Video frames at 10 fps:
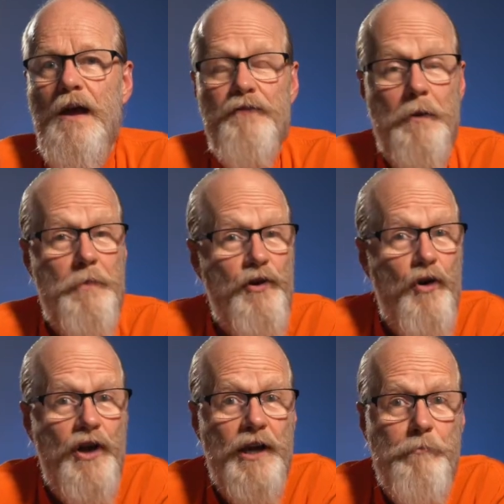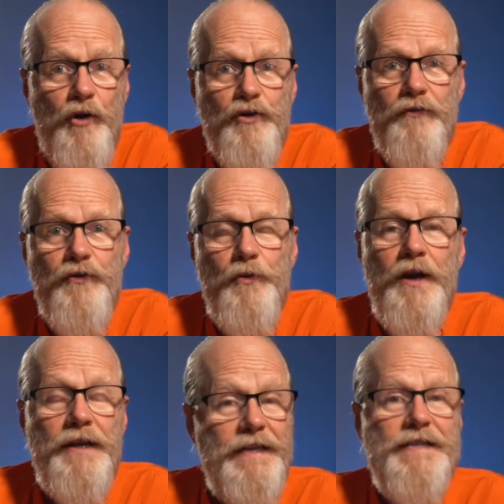From a yogic point of view,
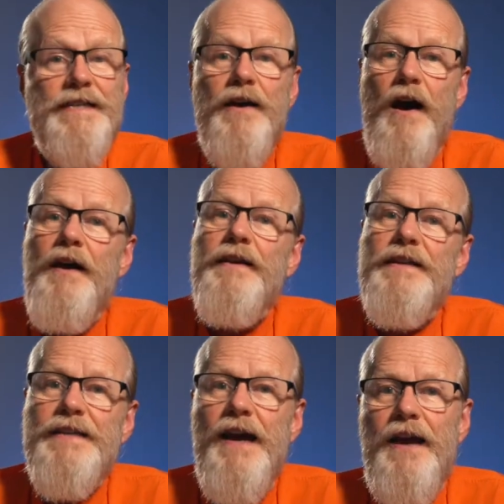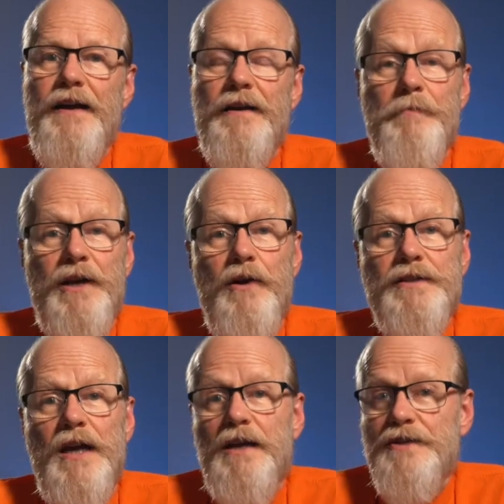this is undesired because
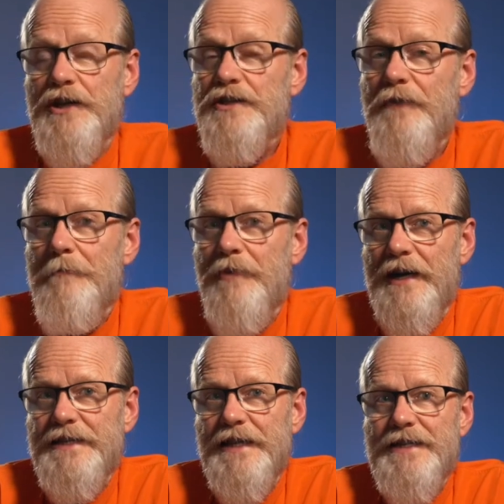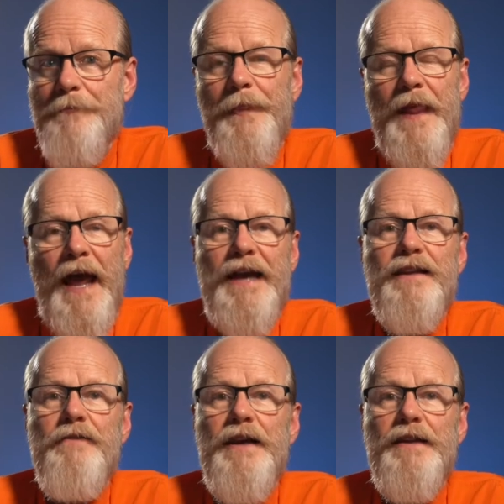such vibrations
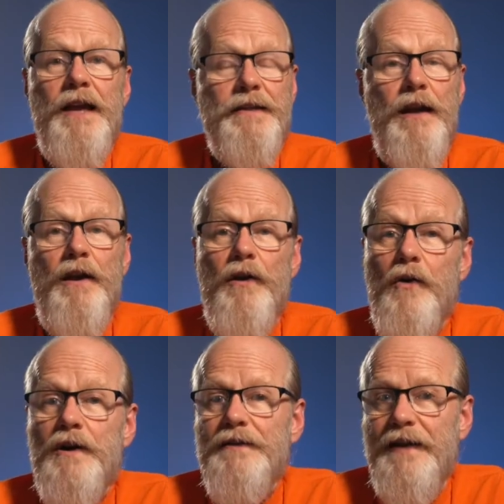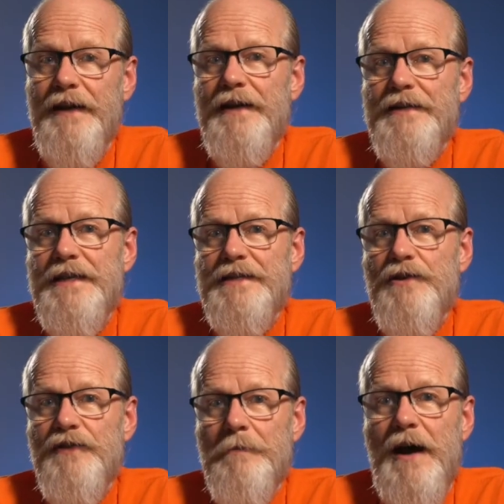activate the lower tendencies
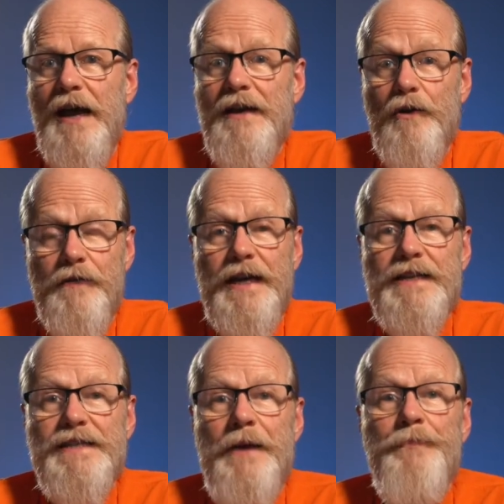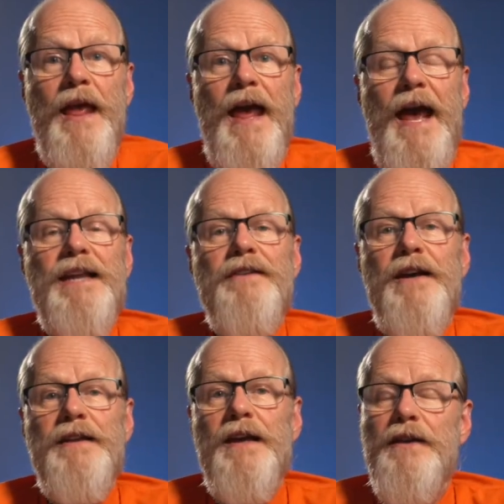of the mind, or we can say
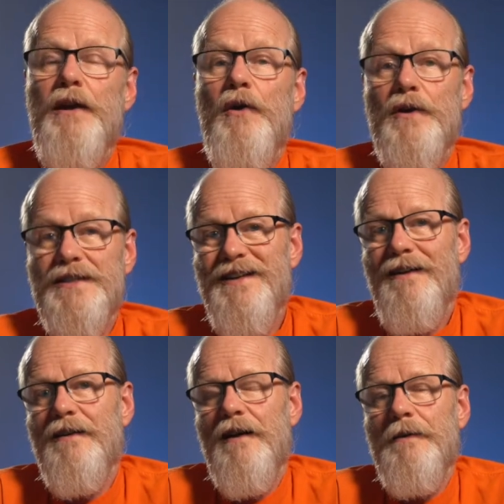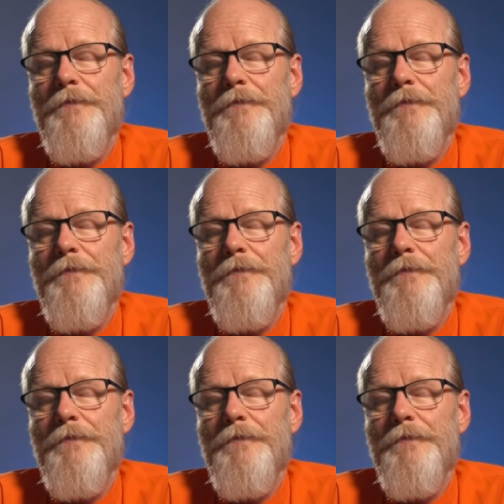activate the lower chakra.